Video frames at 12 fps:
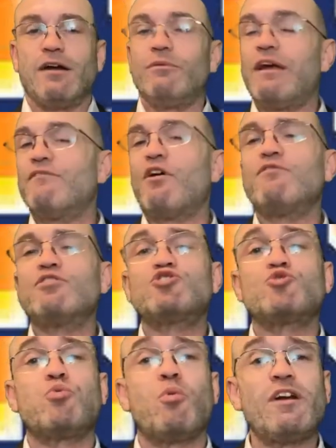We have over
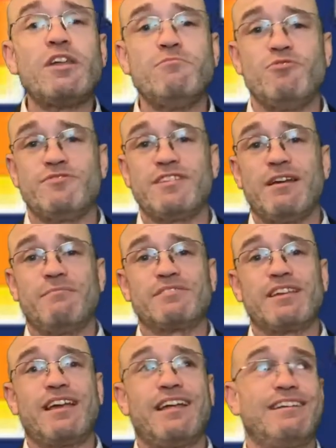20 museums
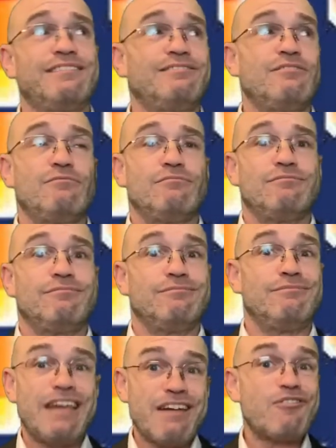and
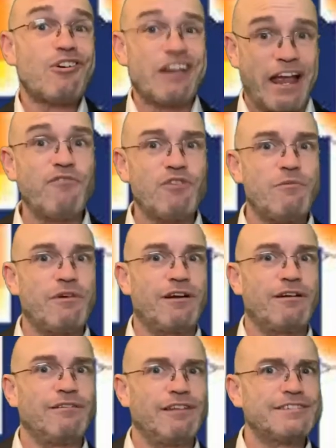we have art
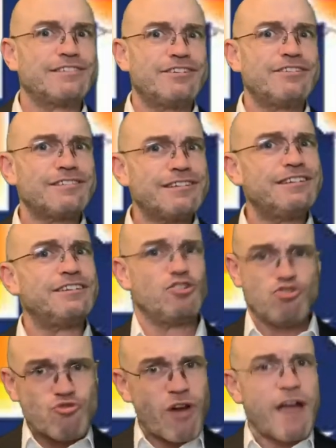everywhere. Like, seriously?
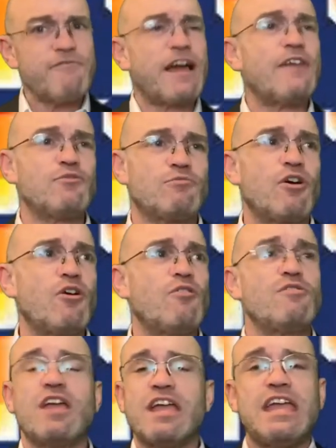Drive down the
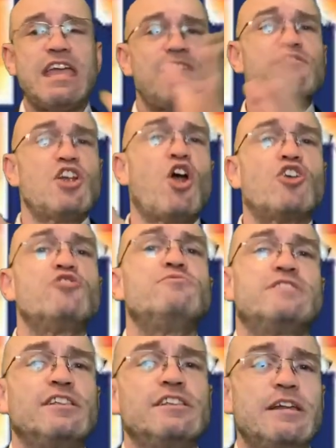road, even our
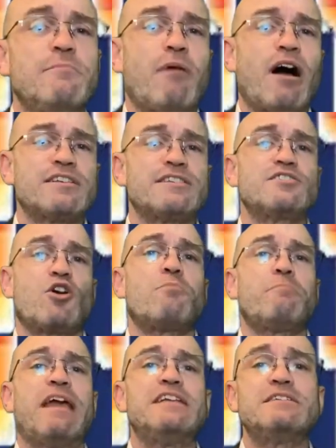utility boxes are
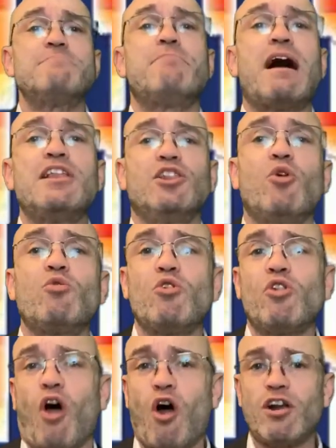painted by
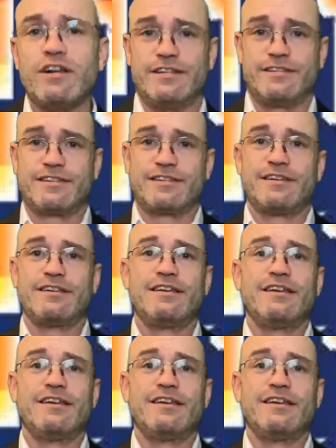local artists.